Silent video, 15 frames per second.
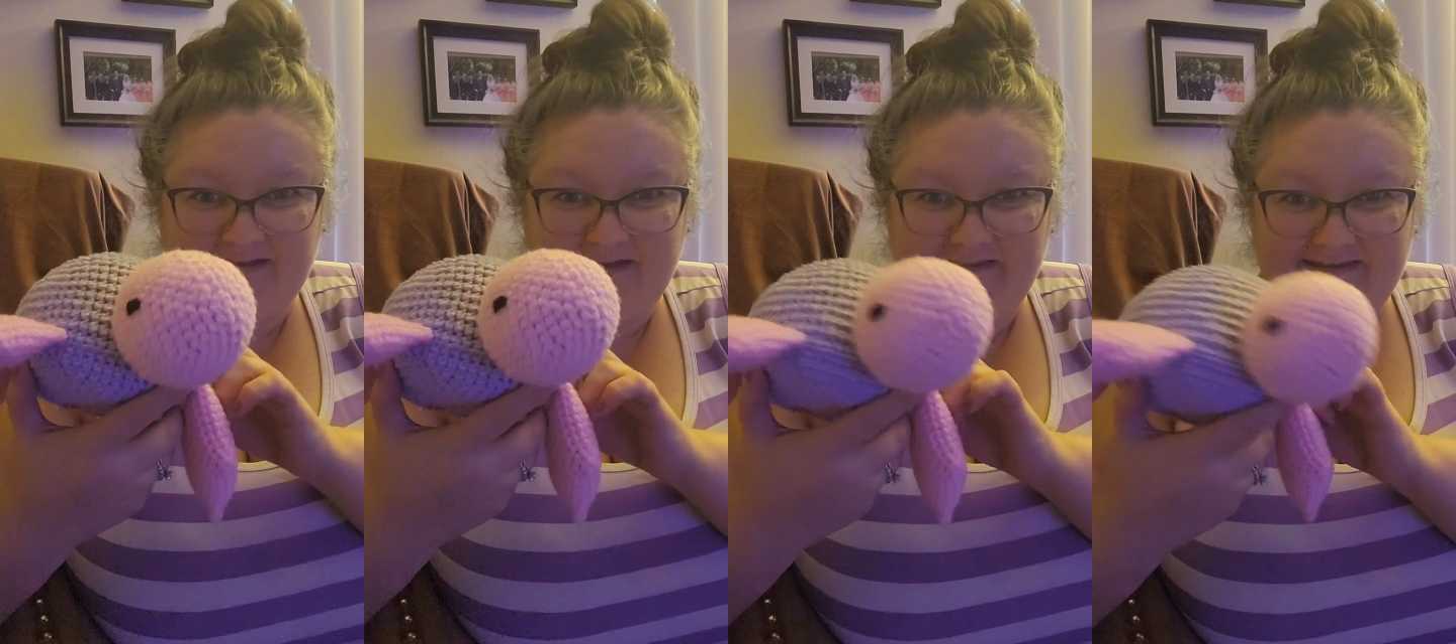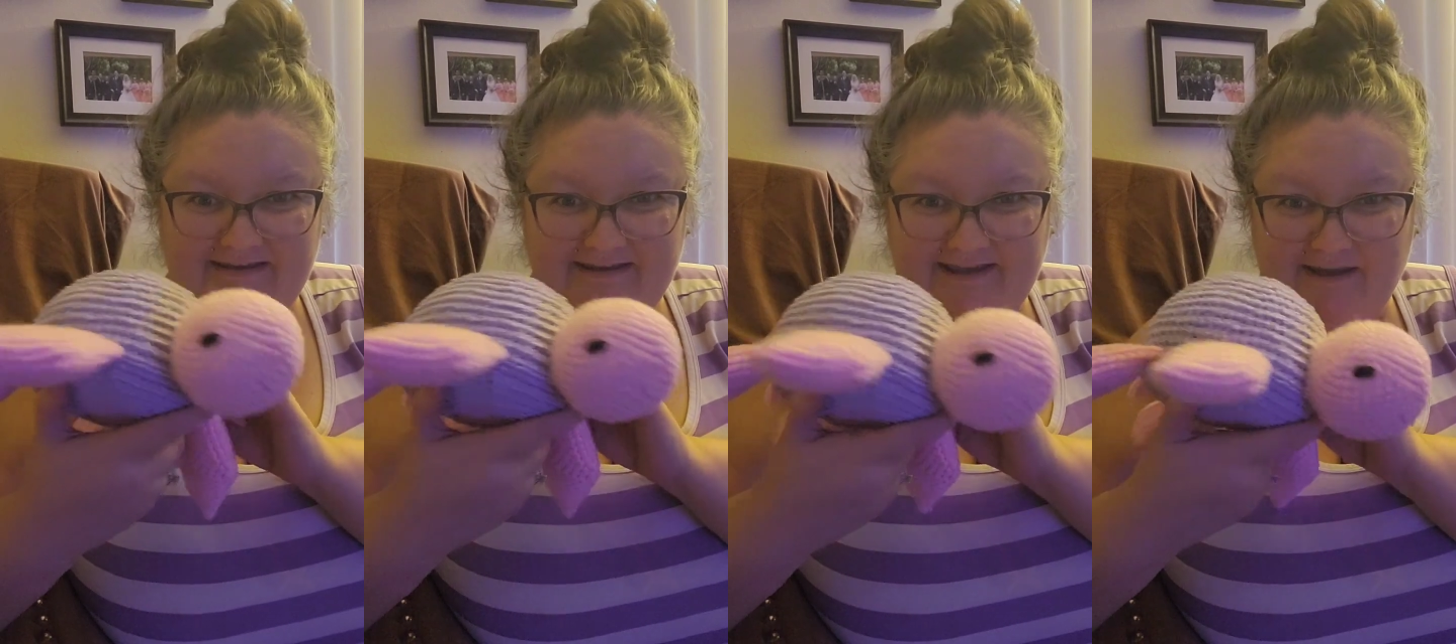I
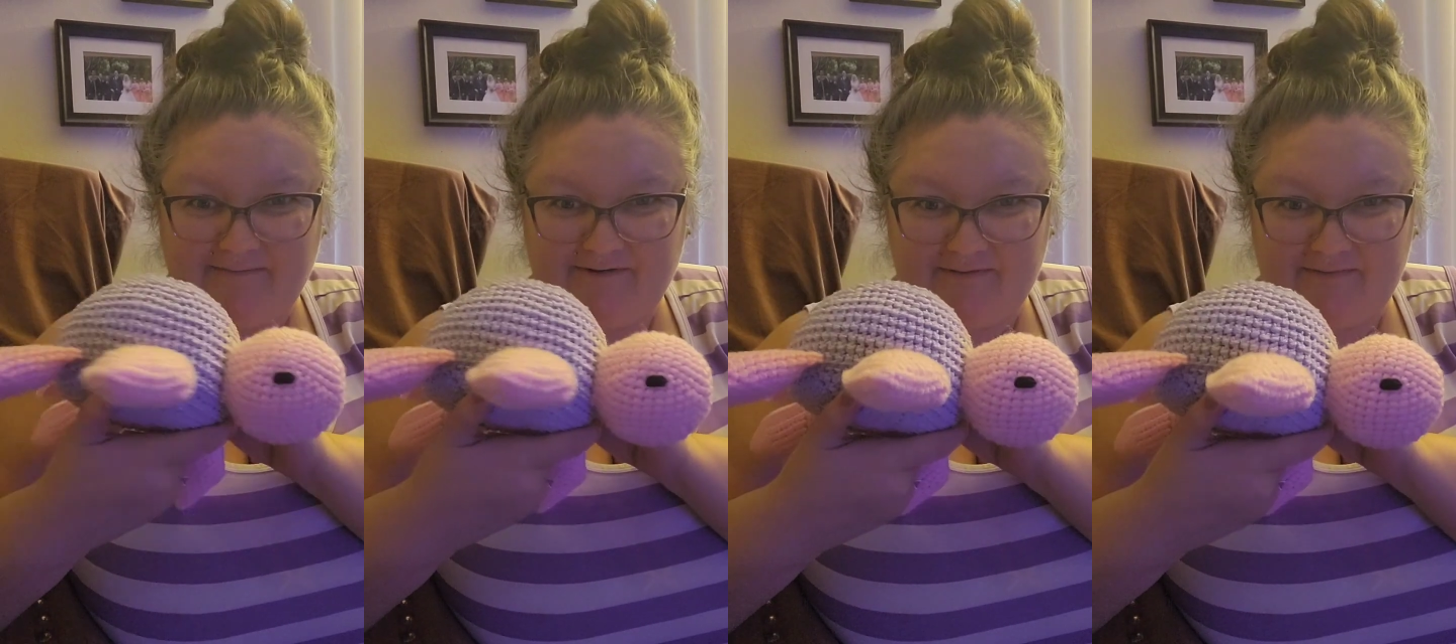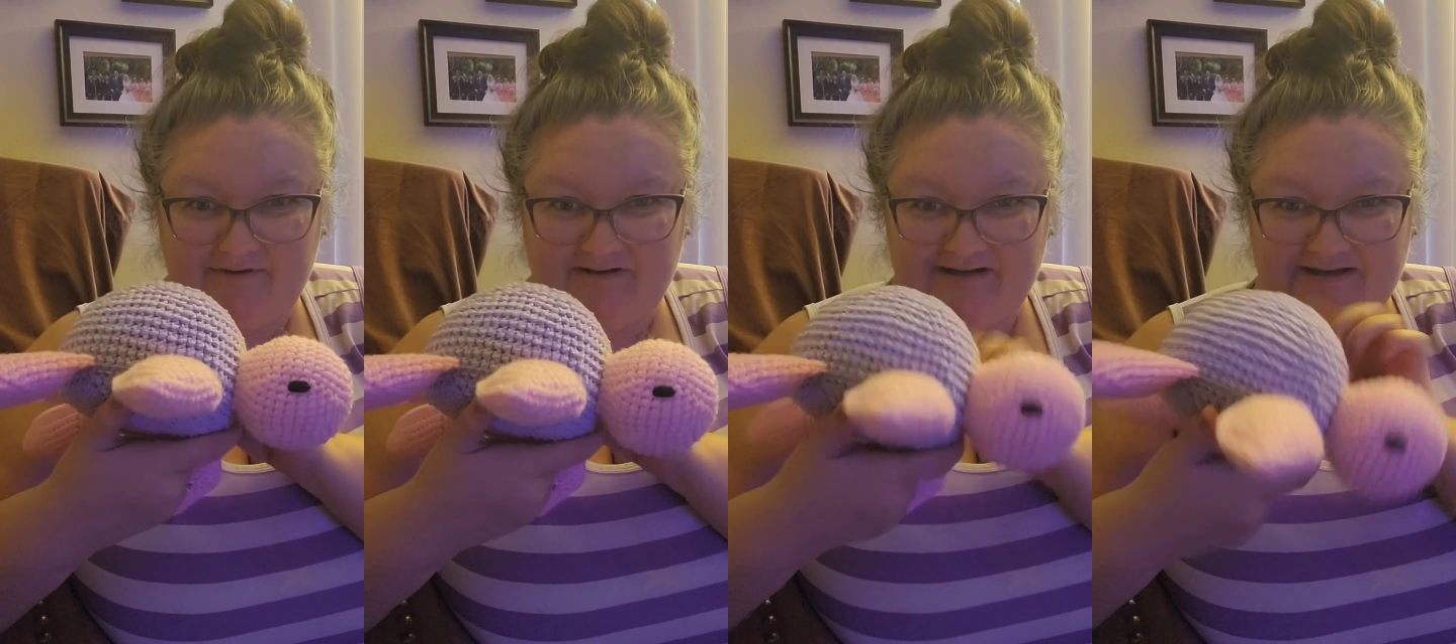think it came out
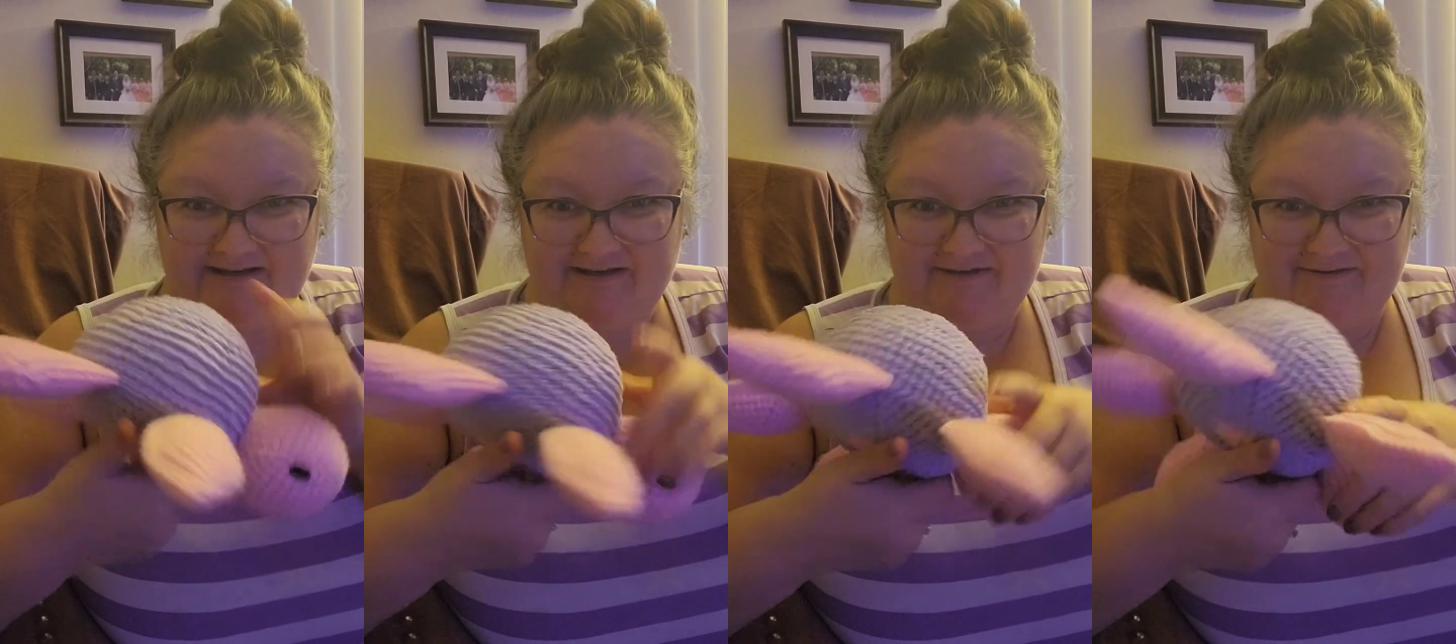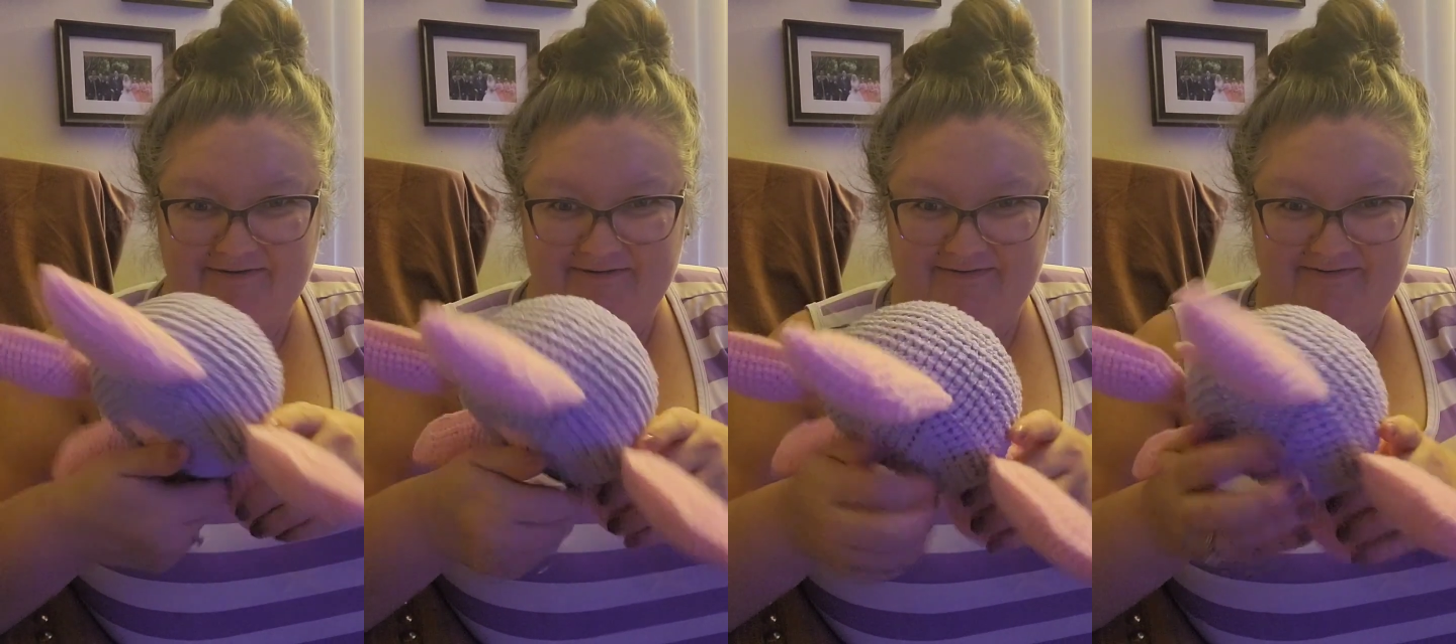pretty
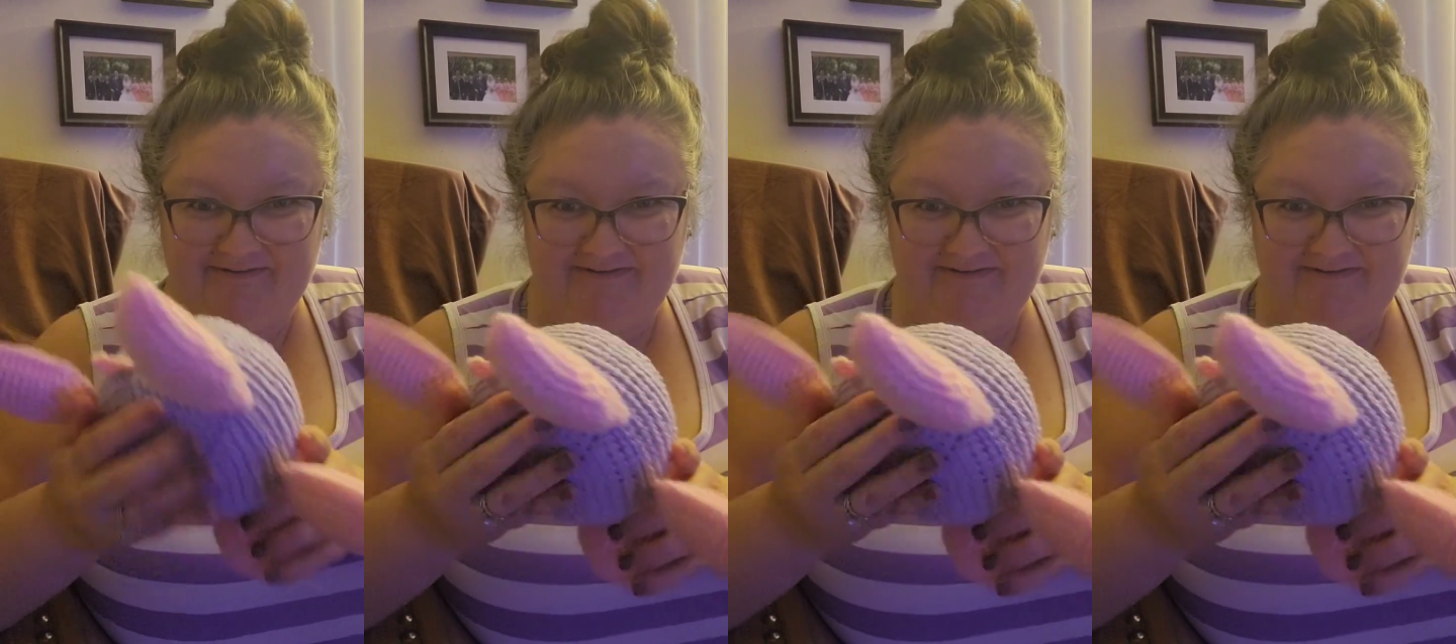cute,